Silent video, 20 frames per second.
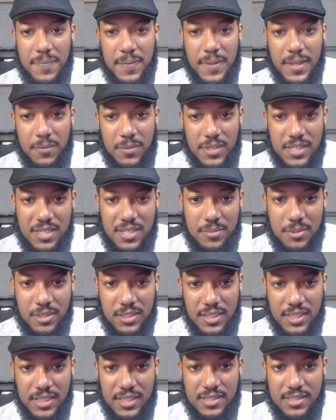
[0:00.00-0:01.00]
and we double
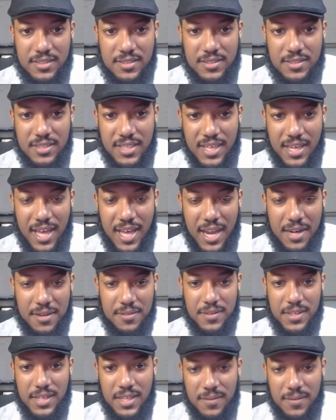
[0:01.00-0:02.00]
click to get out of
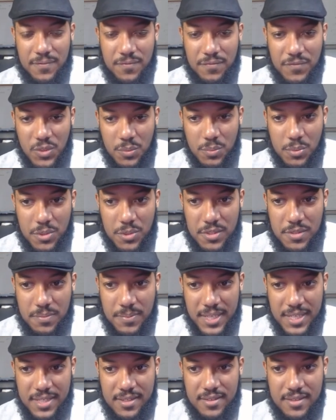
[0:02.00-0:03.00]
the viewport
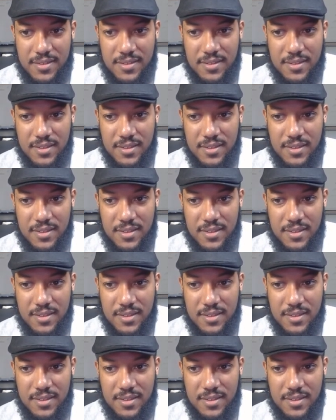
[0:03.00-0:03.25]
space.